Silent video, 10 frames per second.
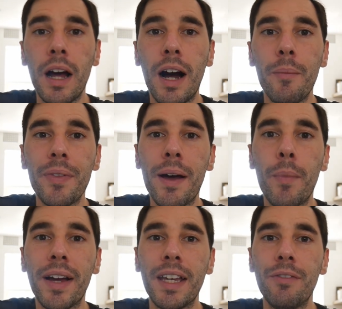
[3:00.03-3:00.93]
That
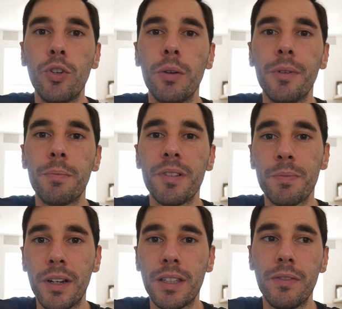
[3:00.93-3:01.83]
might give you a
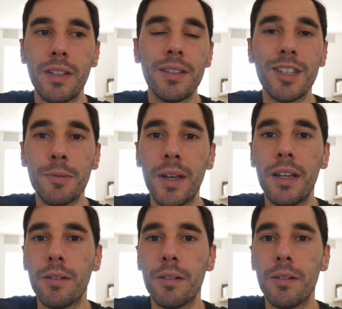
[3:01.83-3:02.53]
perspective into speed